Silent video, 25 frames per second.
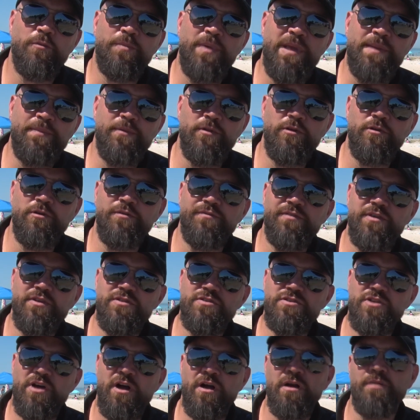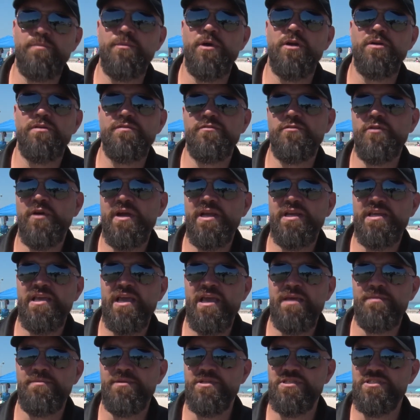people who have used automotive grade
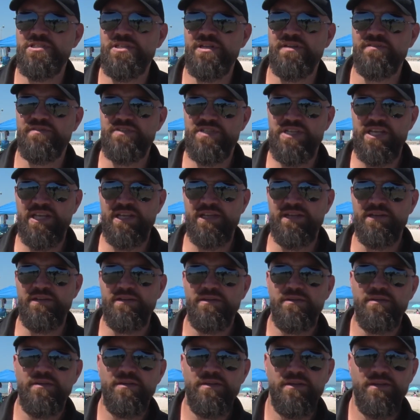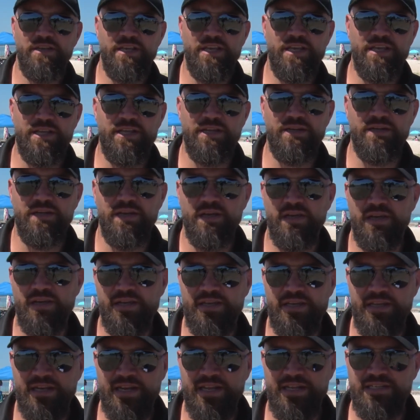cable instead of tinned in
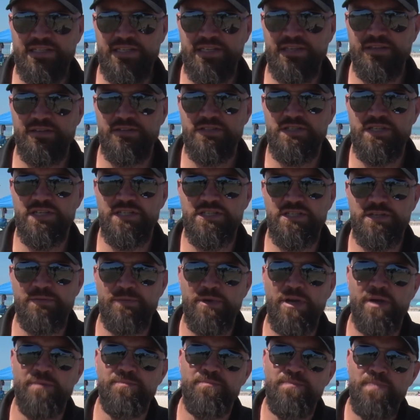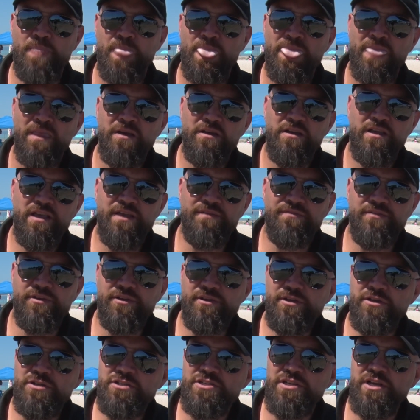connecting their system up. If
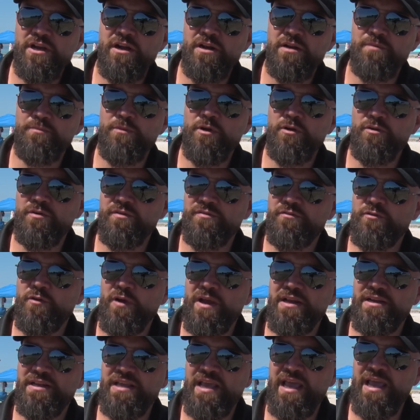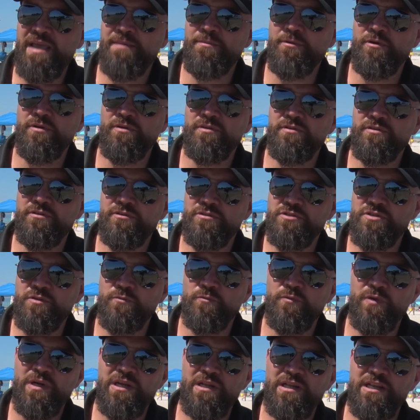you're using automotive grade cable, there's a
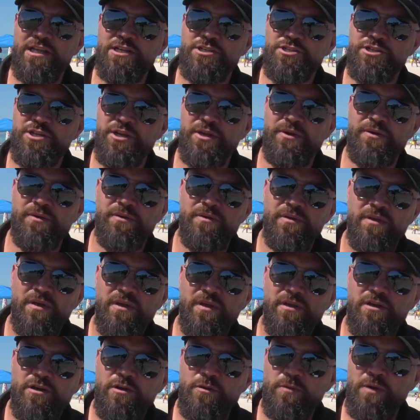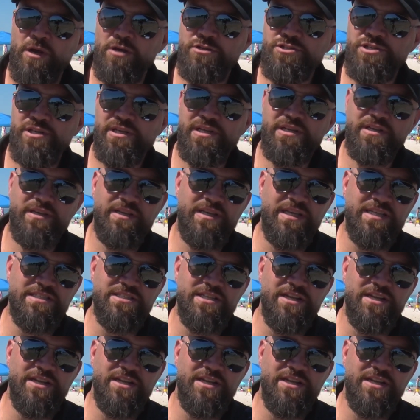real issue. Corrosion gets